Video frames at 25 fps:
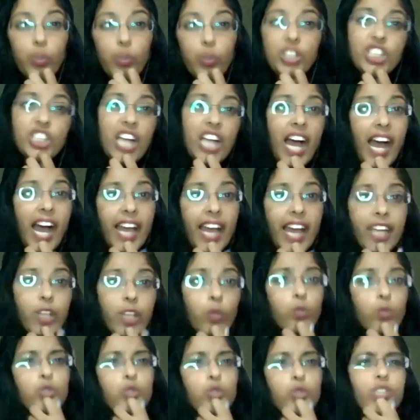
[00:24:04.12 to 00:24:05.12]
which I
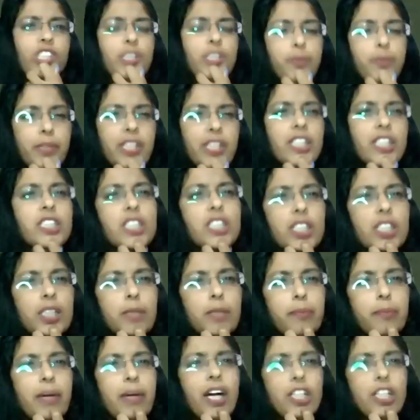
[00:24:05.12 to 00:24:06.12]
used to experience in
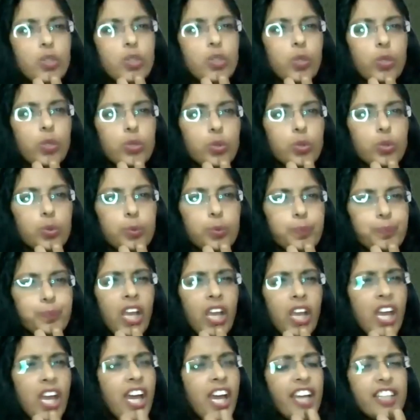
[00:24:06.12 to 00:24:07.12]
the past also,
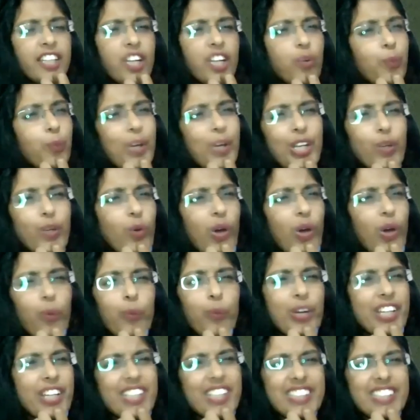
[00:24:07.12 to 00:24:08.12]
that when you are
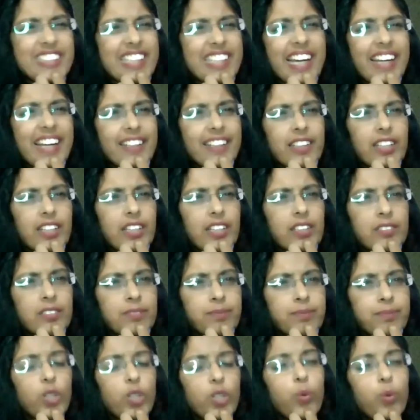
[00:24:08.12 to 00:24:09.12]
very sad, Nana,
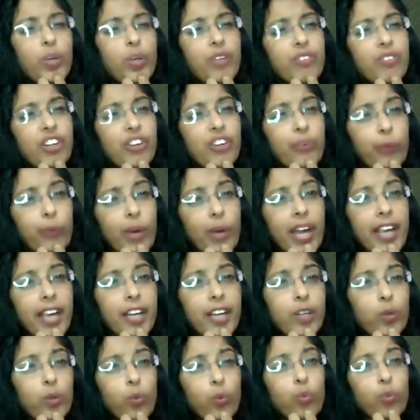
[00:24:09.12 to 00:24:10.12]
you even
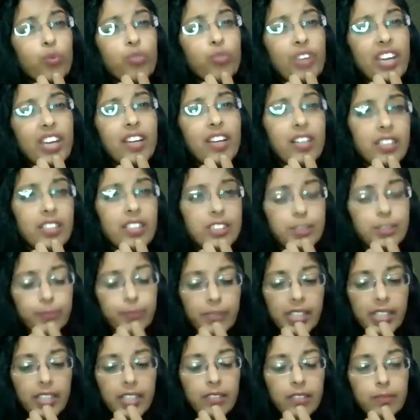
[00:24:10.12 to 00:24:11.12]
try to fake a
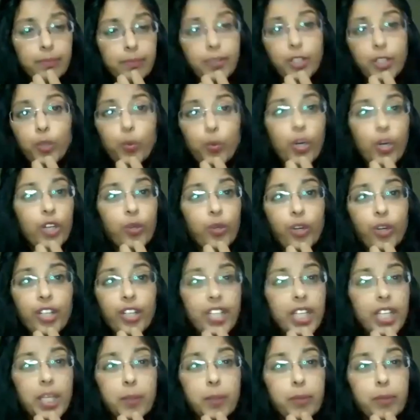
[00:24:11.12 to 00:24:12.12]
smile, but you are not
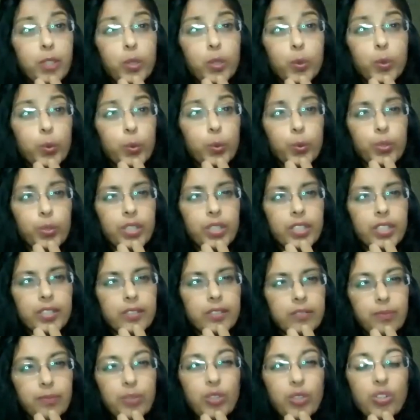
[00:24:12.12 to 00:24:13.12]
able to do that
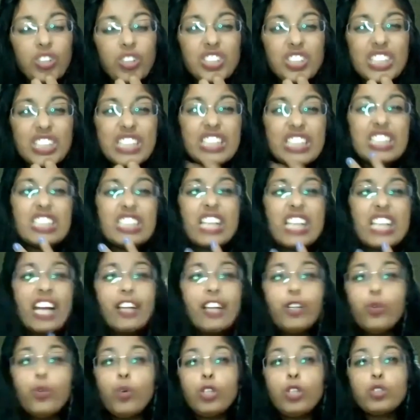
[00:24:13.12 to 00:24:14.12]
because
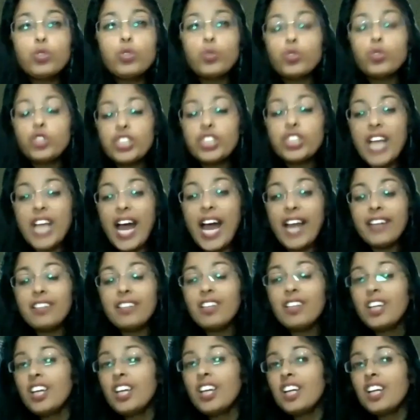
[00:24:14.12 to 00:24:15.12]
inside you are so sad
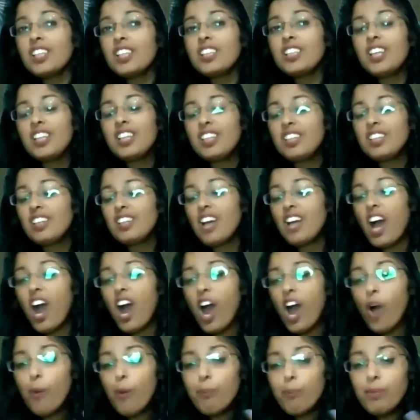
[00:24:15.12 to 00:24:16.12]
that
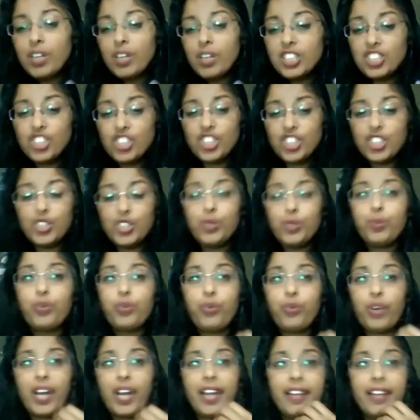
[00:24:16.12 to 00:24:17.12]
how much you
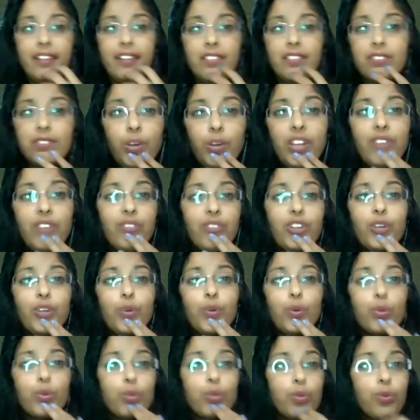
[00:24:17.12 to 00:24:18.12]
try,
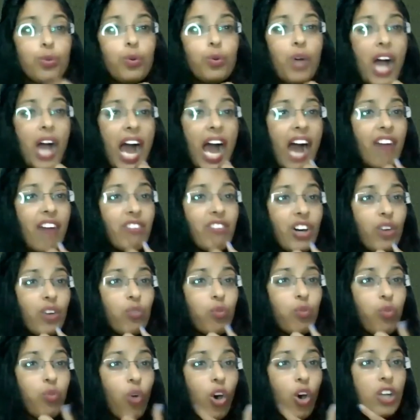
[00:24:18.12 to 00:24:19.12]
even to have a
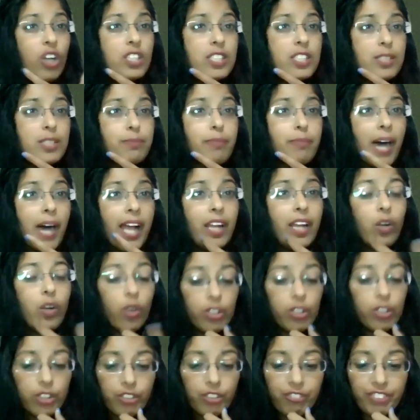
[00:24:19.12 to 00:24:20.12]
false smile
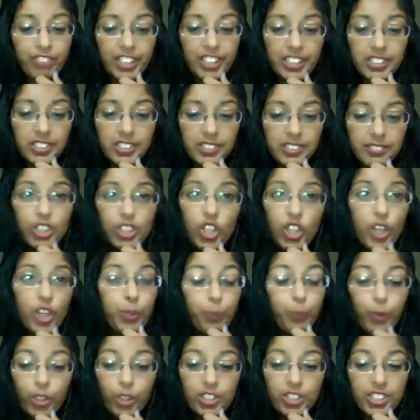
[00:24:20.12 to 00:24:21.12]
on your face,
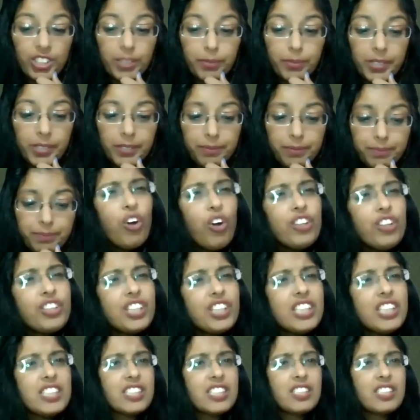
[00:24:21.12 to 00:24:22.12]
not possible. For
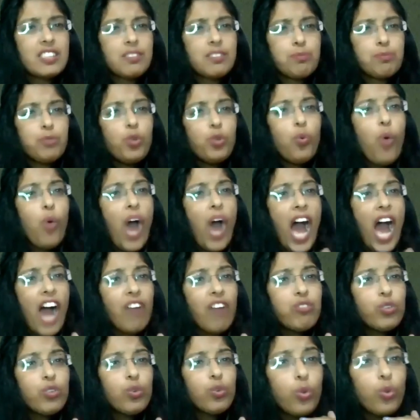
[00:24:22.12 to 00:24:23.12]
this, you
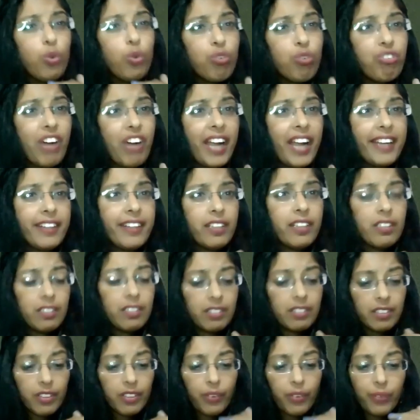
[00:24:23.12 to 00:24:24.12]
have to find
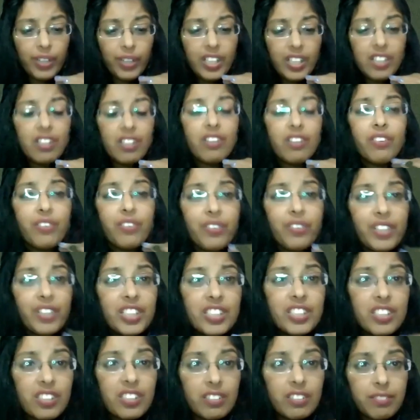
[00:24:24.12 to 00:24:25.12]
the real
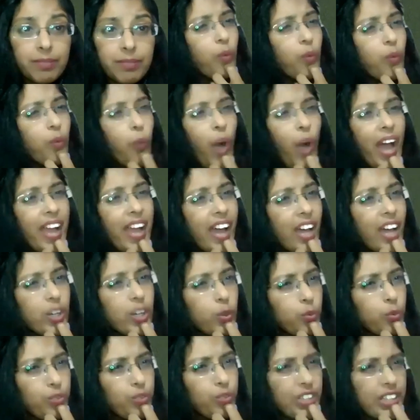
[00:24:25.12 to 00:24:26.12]
reason. Why are
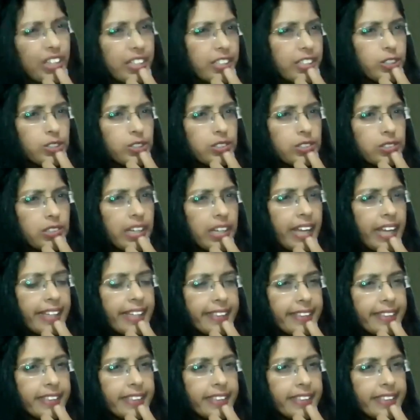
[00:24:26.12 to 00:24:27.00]
you feeling like